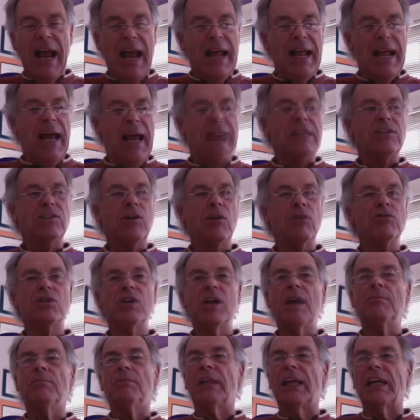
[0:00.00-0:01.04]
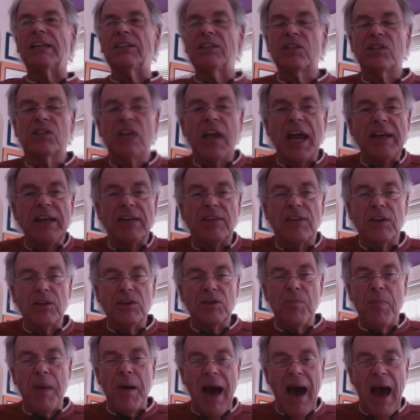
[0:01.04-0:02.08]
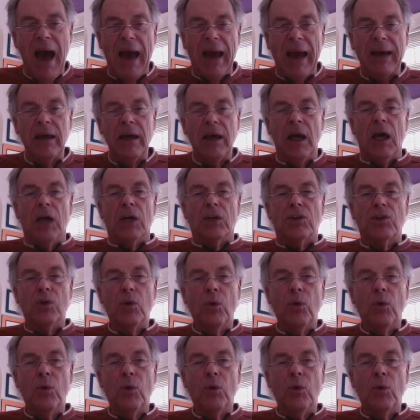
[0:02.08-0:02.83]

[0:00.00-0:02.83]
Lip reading: and so, Jim, let's take this back to